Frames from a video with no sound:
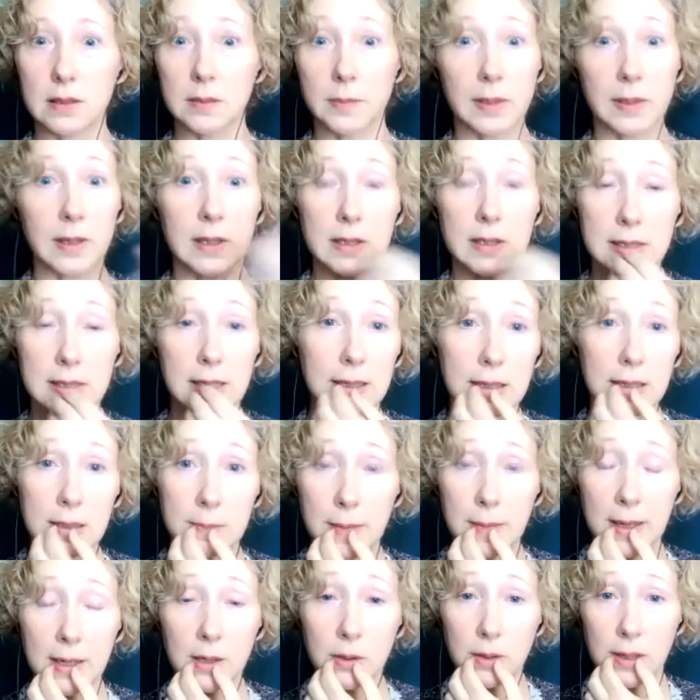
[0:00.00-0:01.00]
debilitating
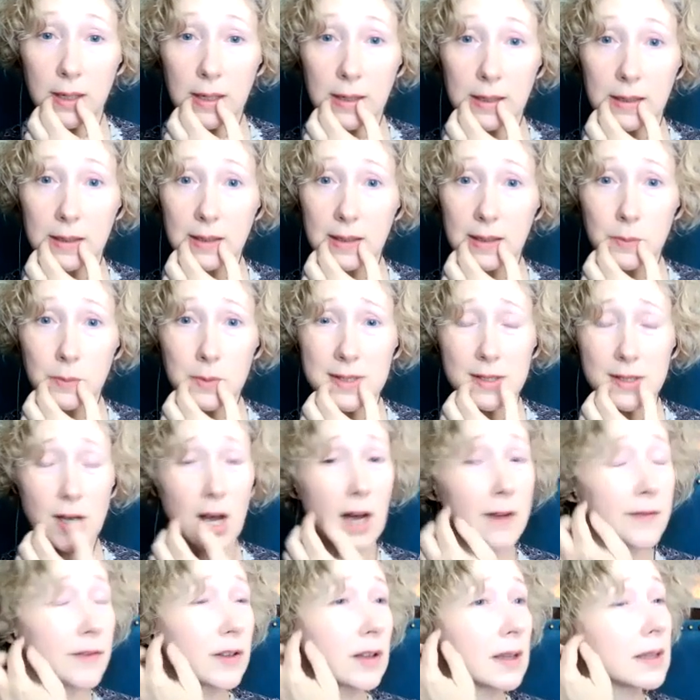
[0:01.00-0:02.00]
migraine and it was
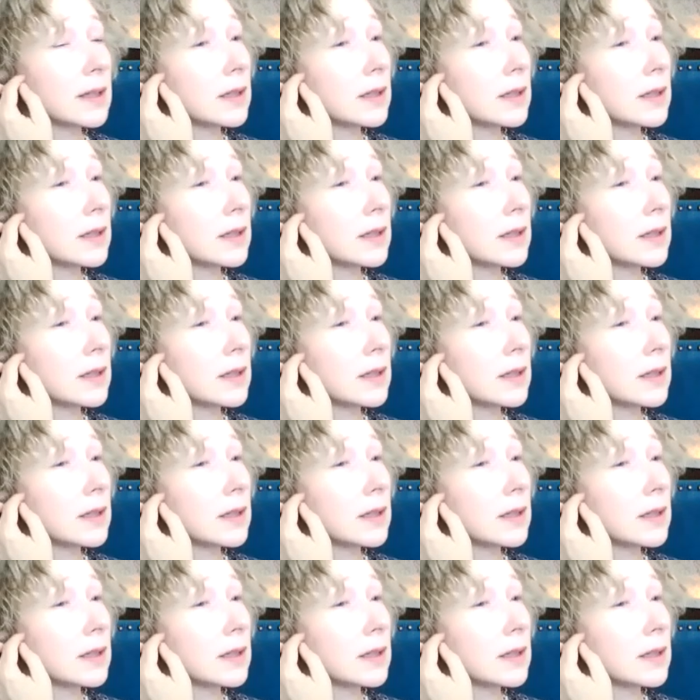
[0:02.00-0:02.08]
awful.